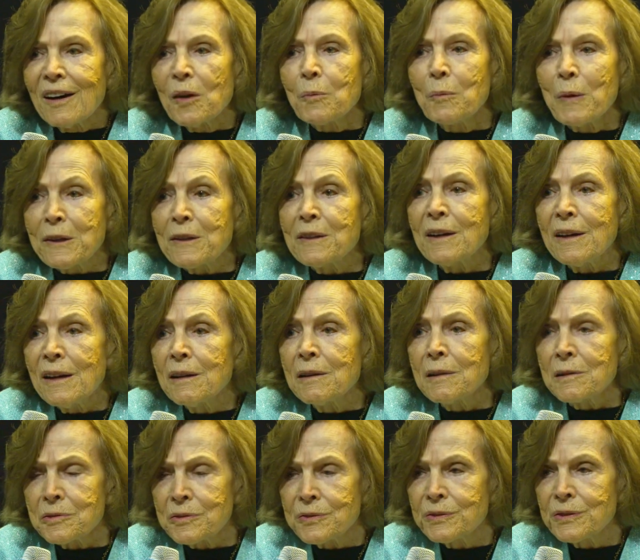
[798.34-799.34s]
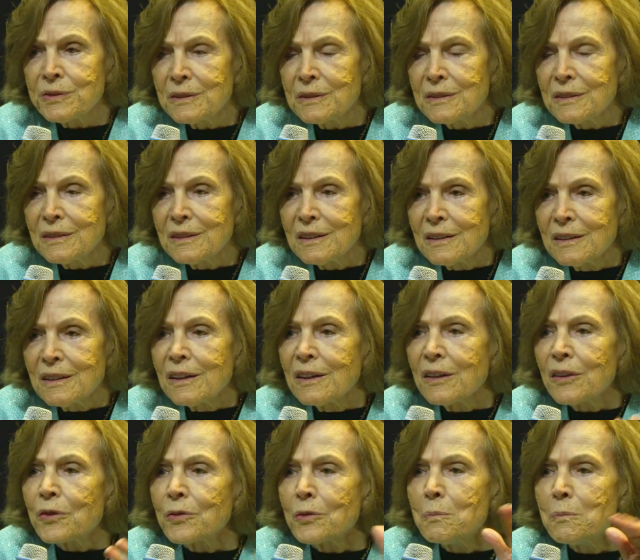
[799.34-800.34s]
About half
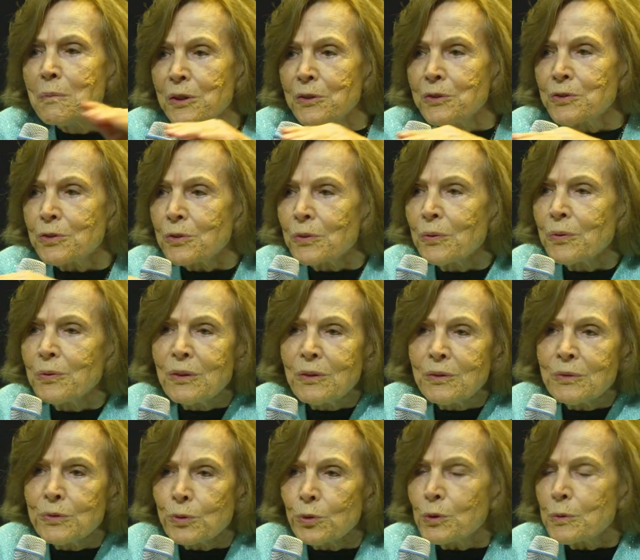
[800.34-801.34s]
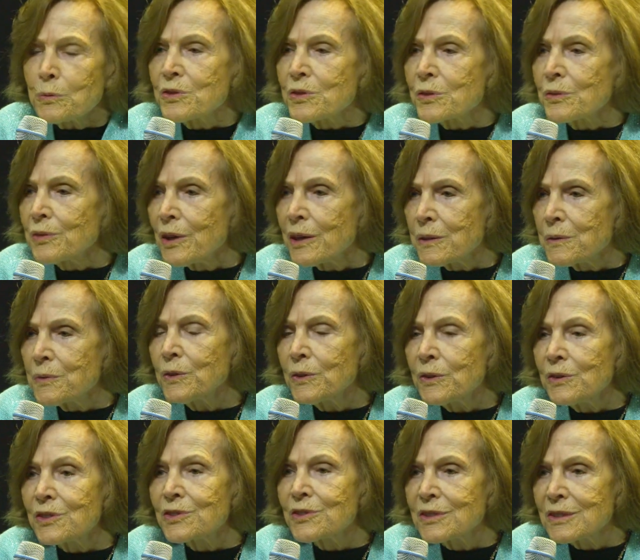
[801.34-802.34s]
of the major forms of life
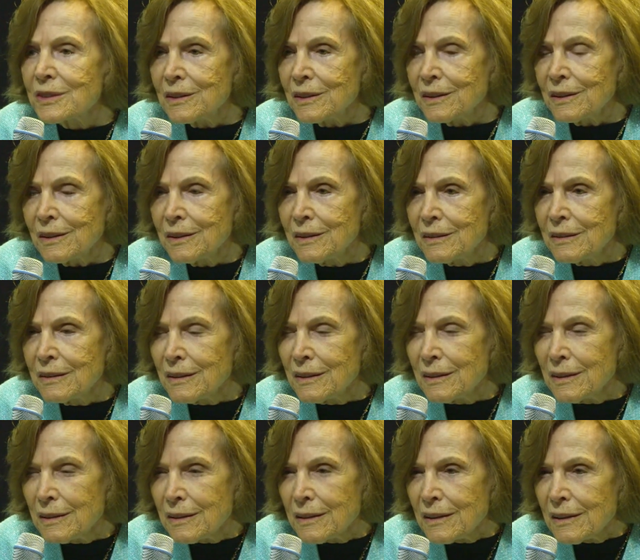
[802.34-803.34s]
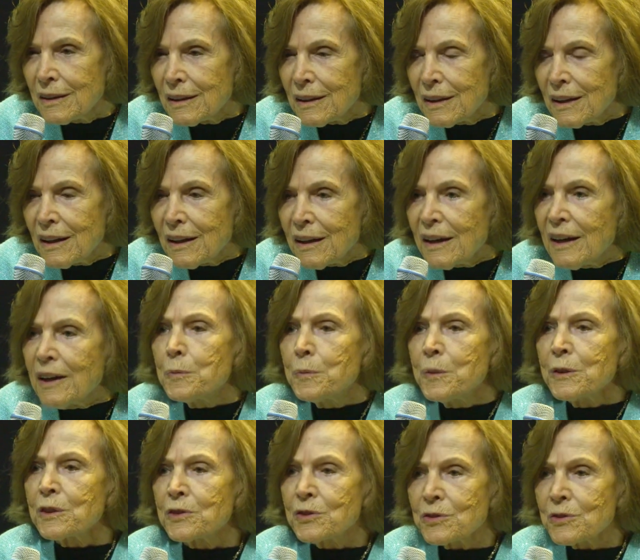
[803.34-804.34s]
in the sea have
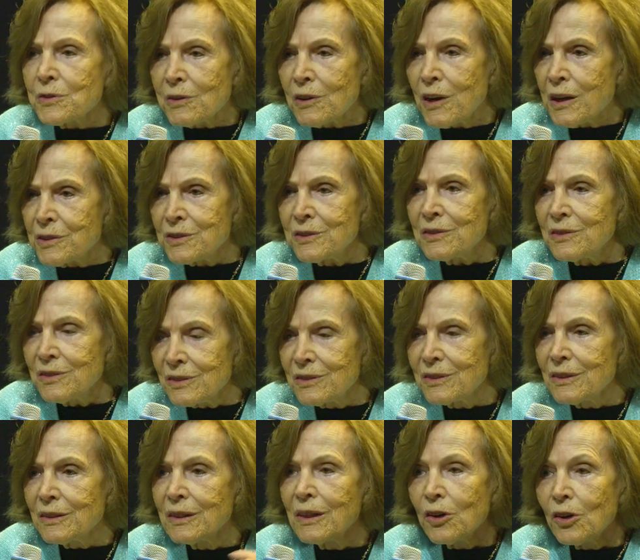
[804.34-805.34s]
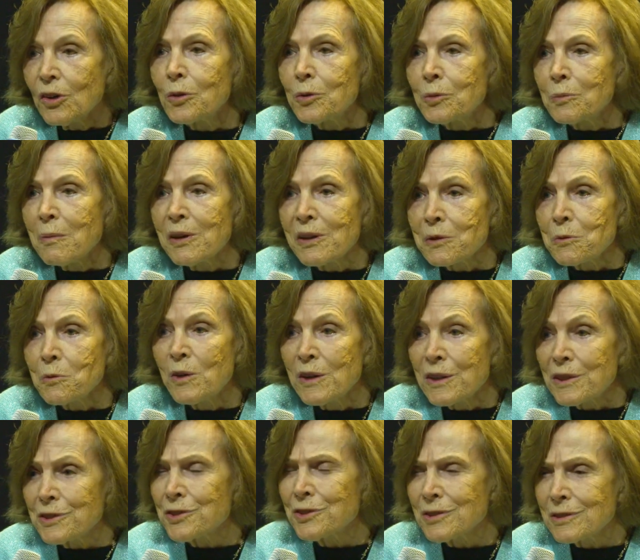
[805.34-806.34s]
been extracted on my
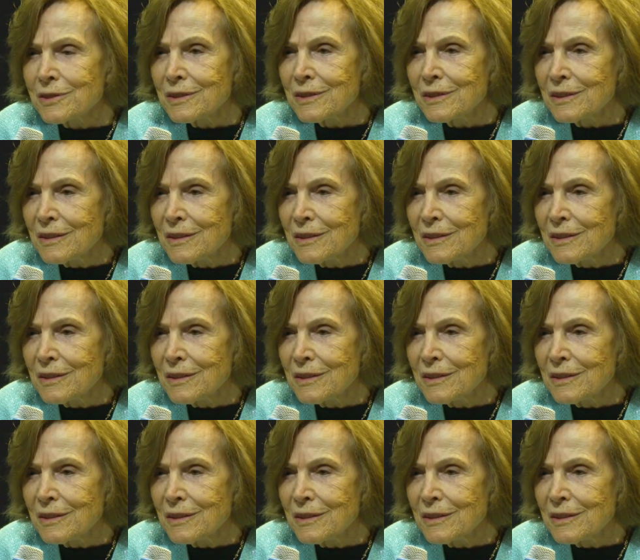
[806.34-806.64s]
watch.